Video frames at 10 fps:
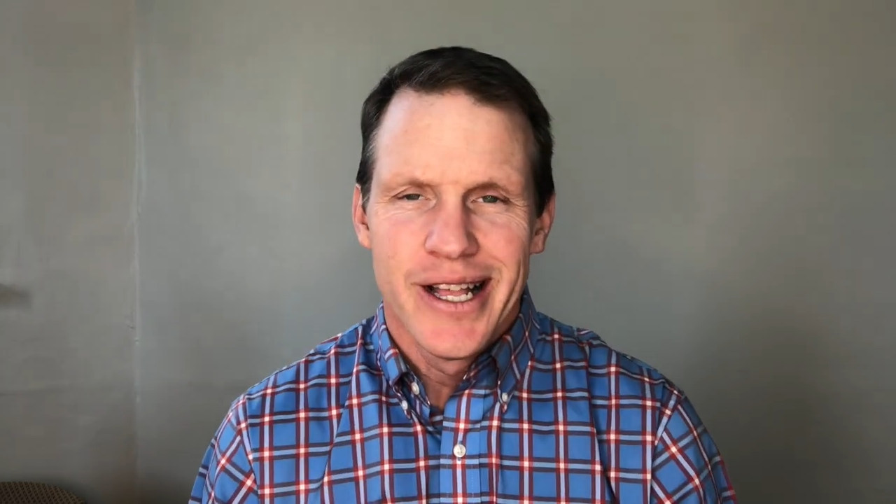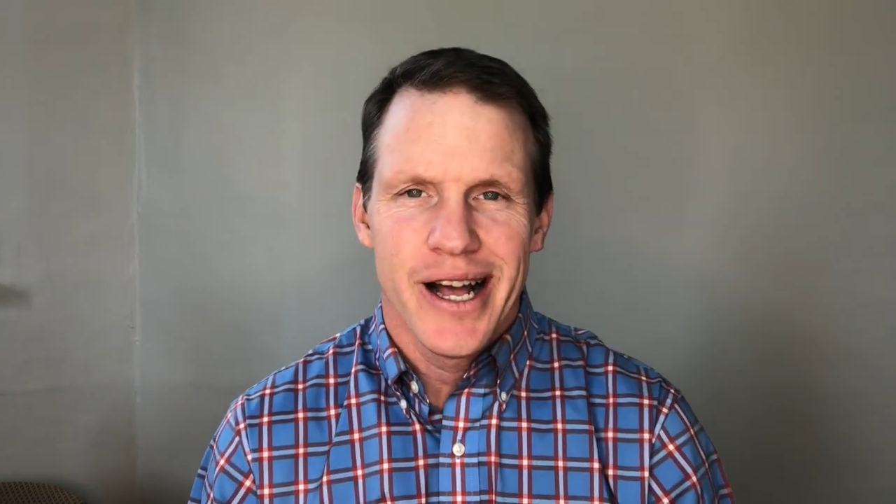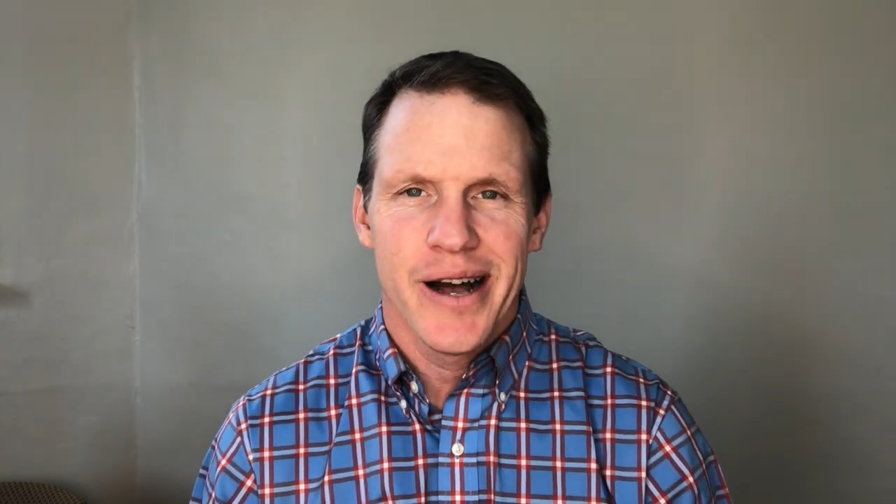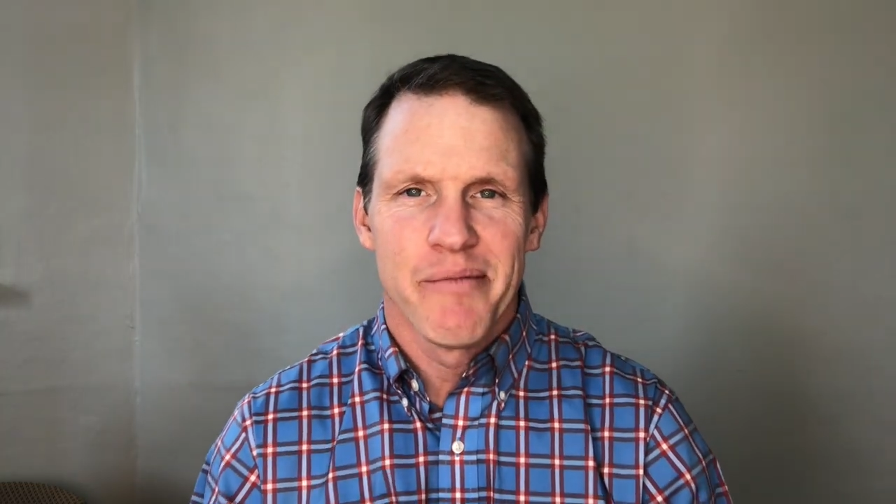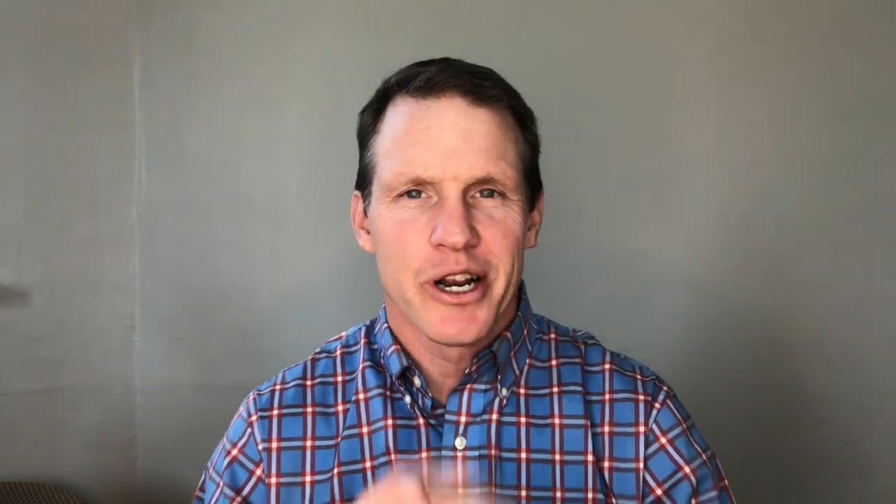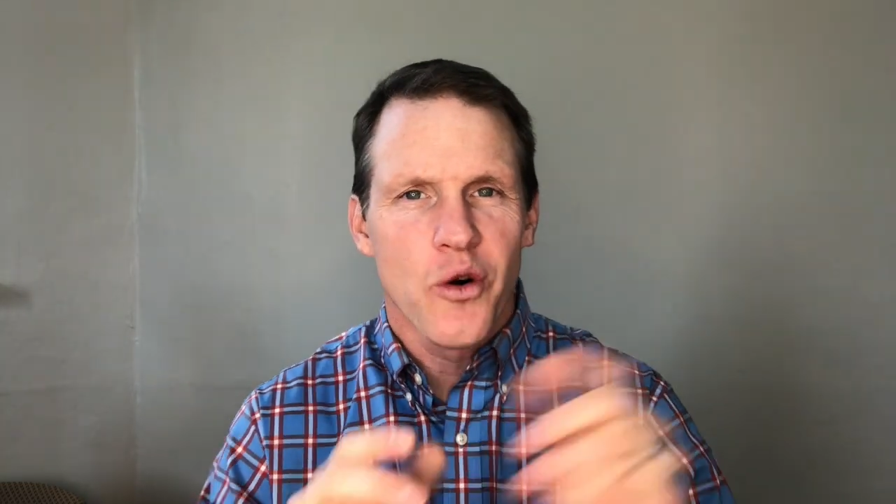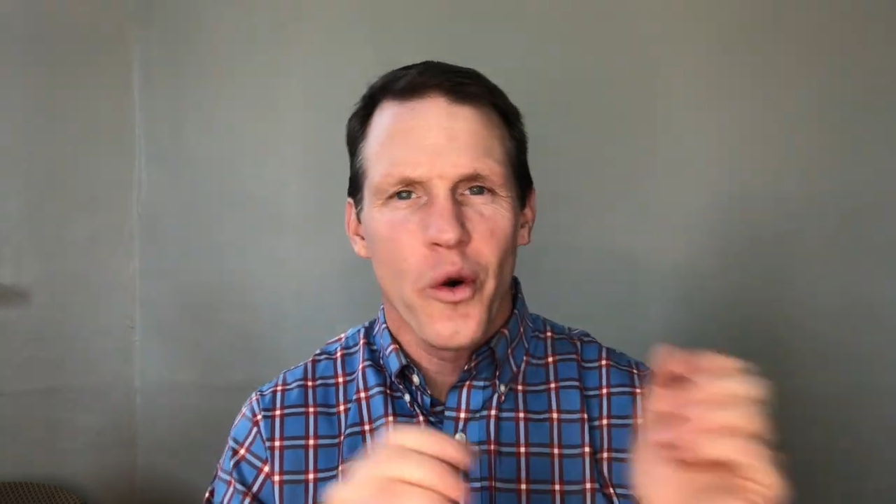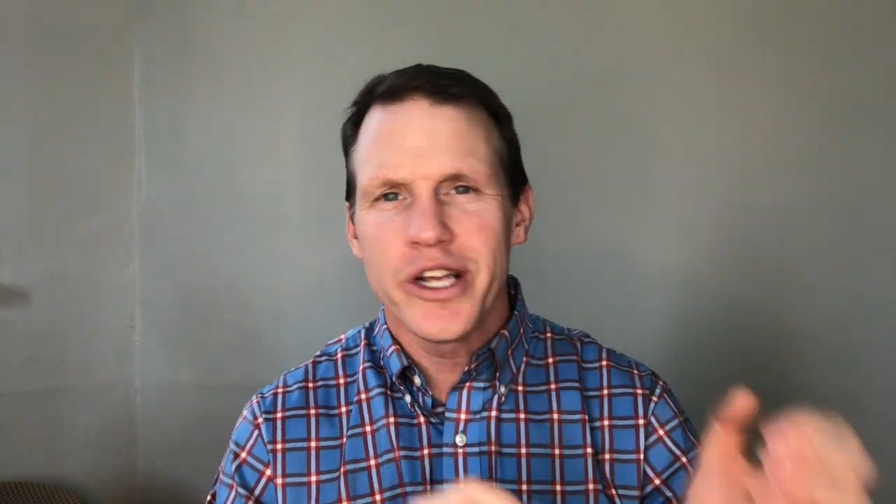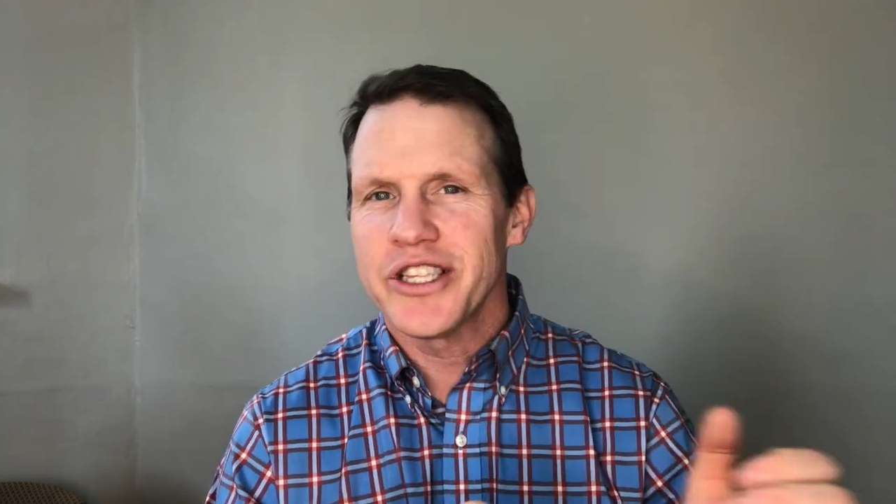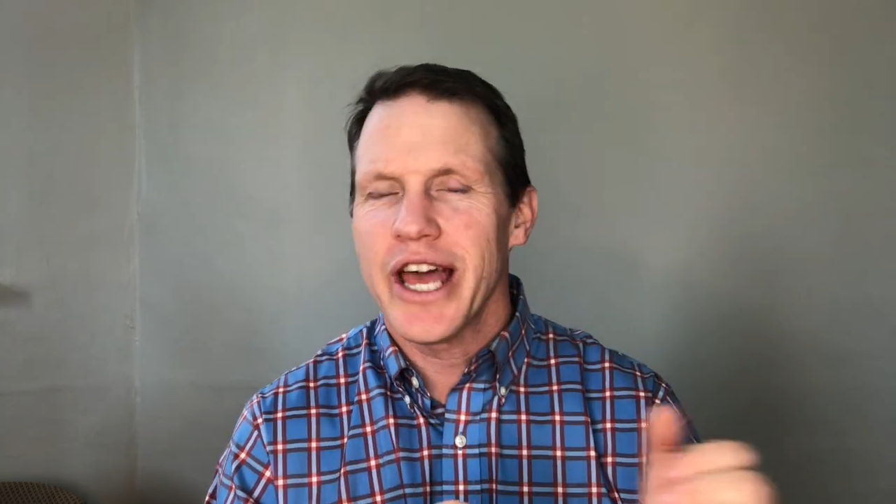But
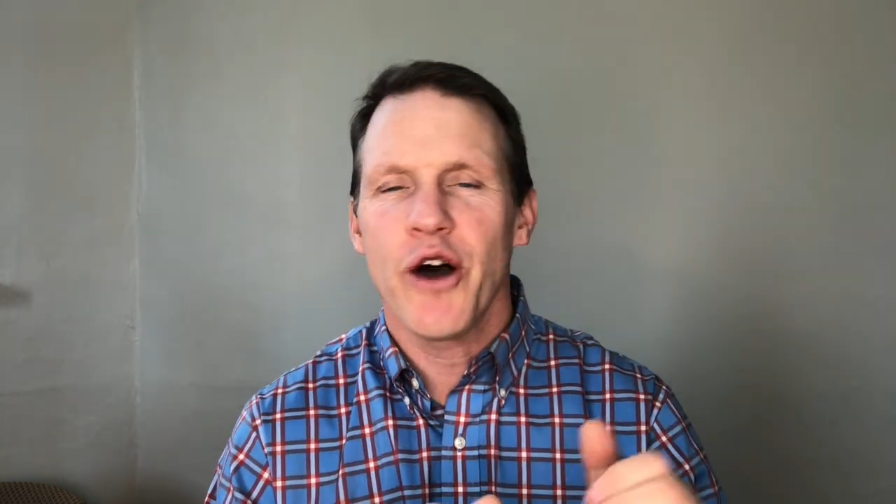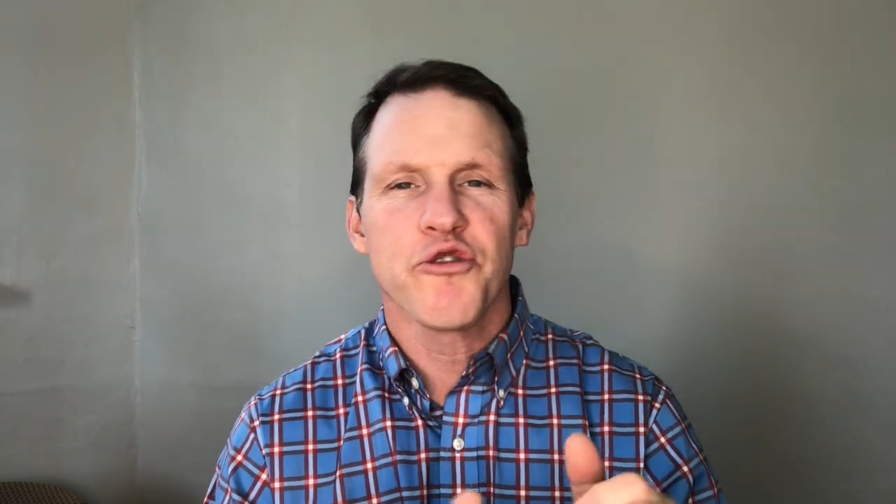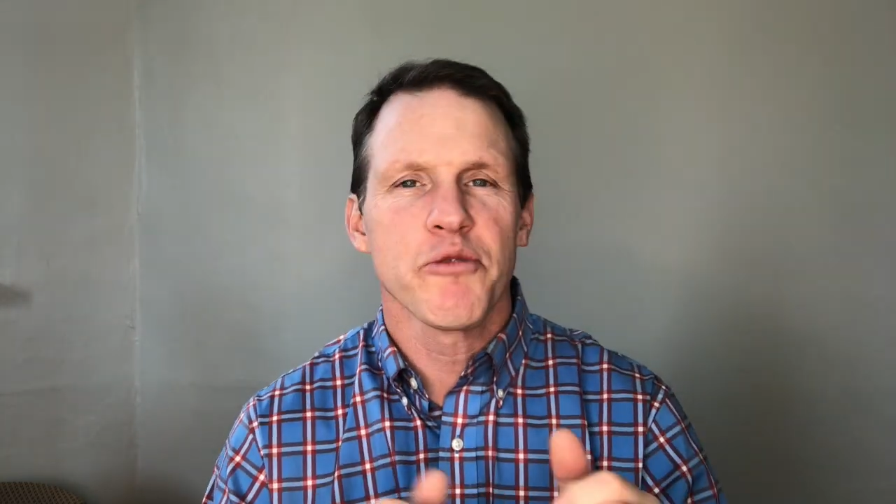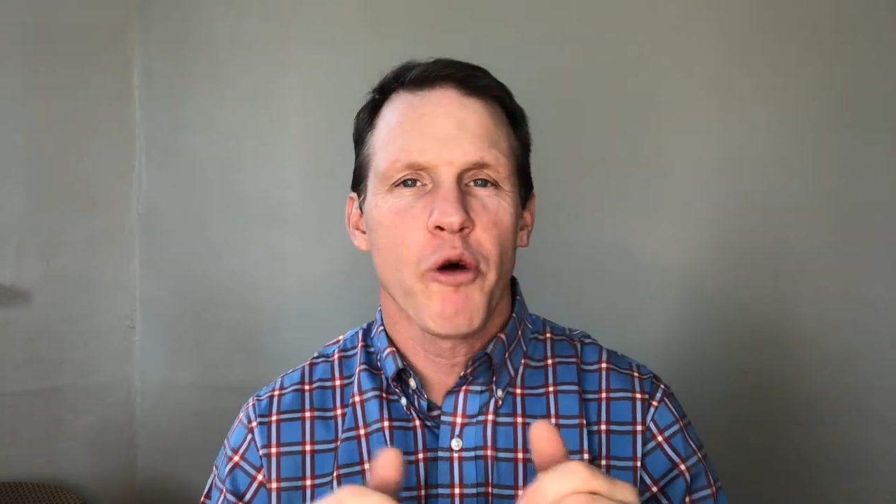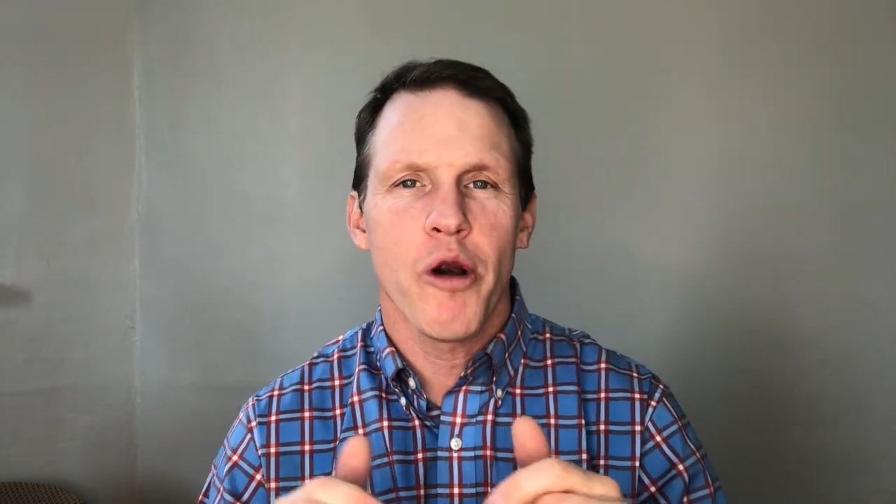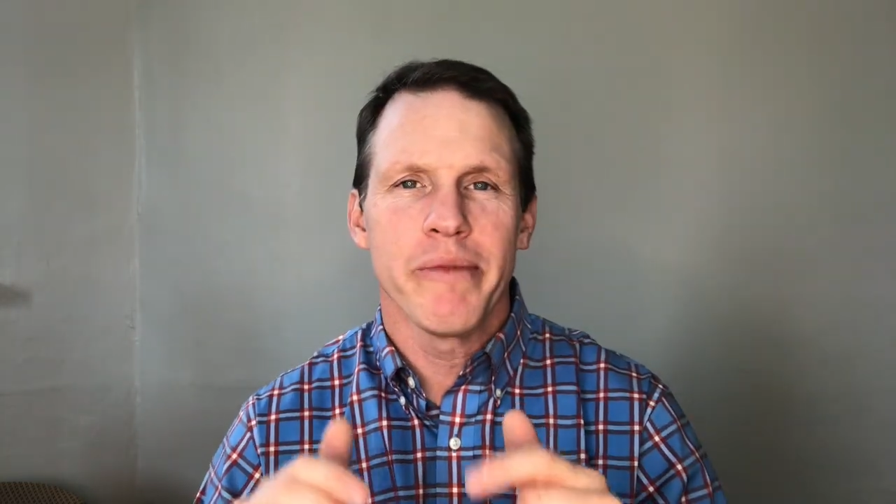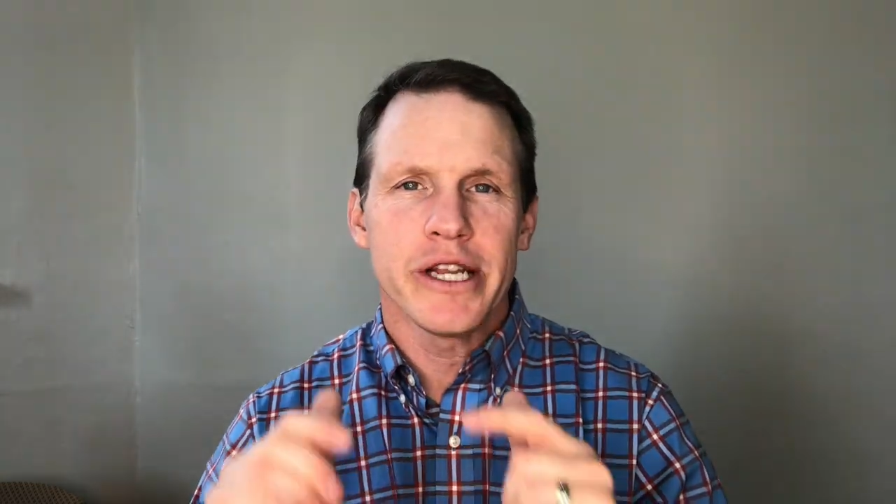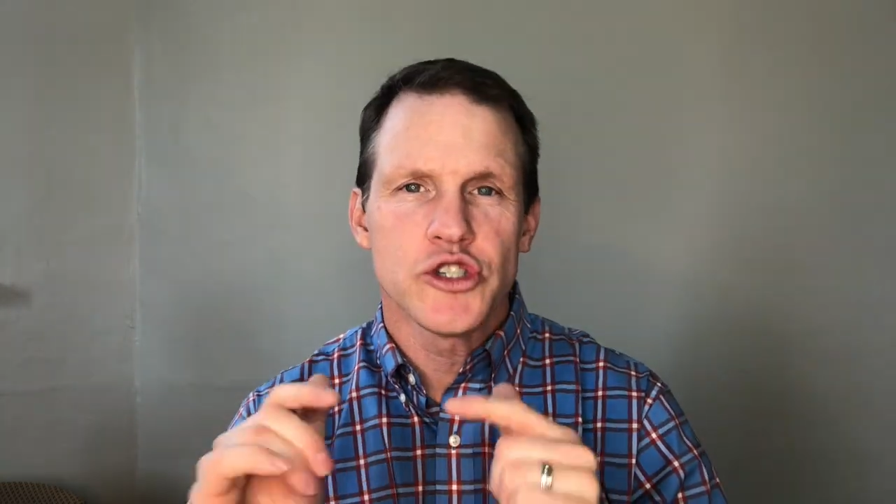according to the health department,